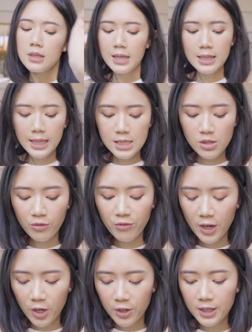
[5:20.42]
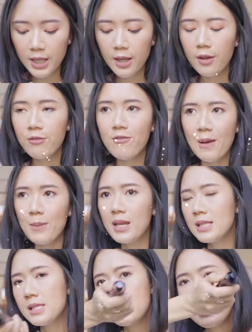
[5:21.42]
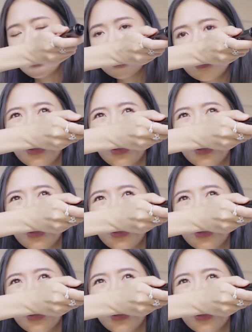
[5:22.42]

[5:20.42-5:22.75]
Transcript: I think it's a very feminine scent.